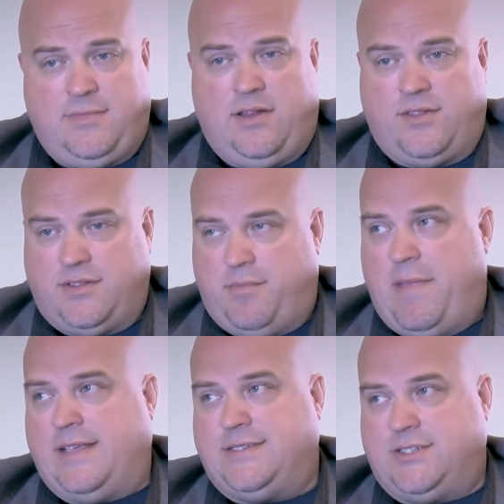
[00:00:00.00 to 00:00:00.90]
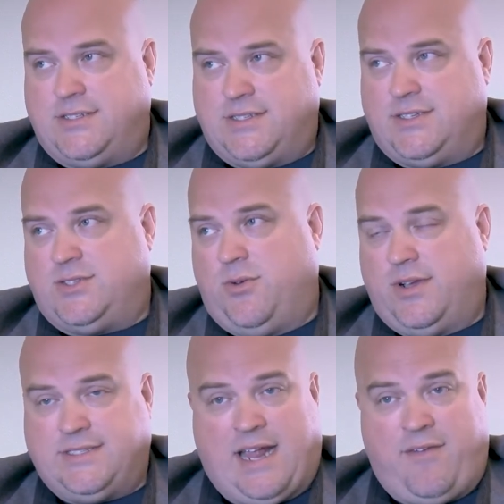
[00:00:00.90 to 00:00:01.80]
you know the, the, messages and the
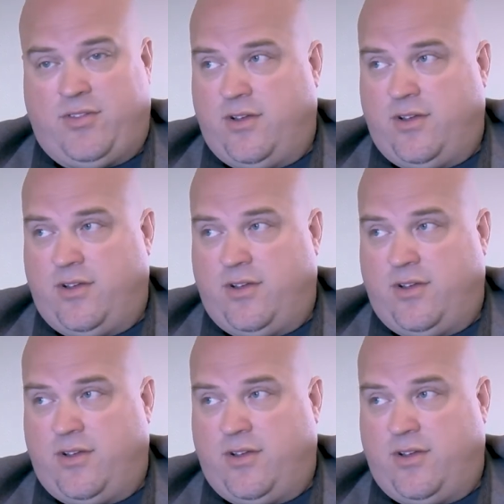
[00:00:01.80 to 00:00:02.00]
stories that I've